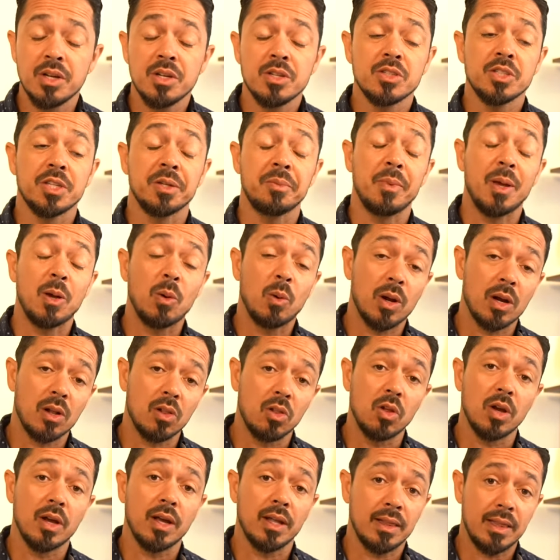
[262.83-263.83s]
So you may want to
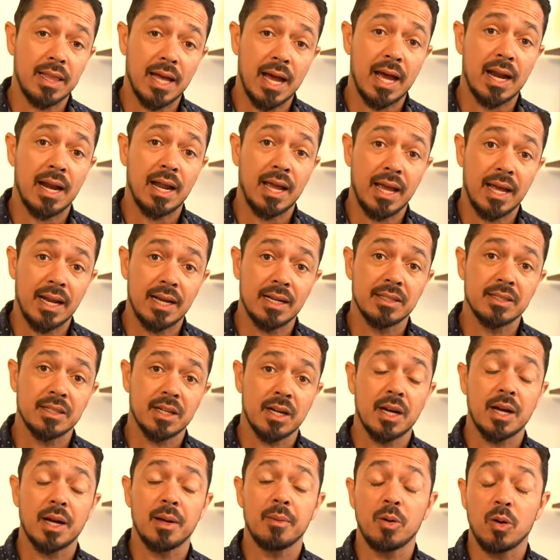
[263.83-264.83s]
look at that ahead of
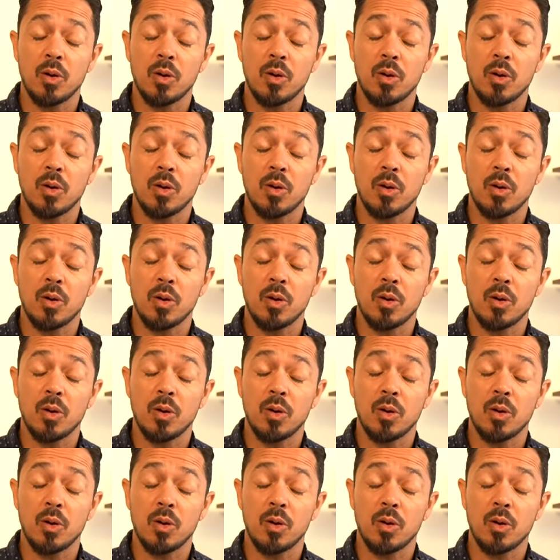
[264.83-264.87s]
time.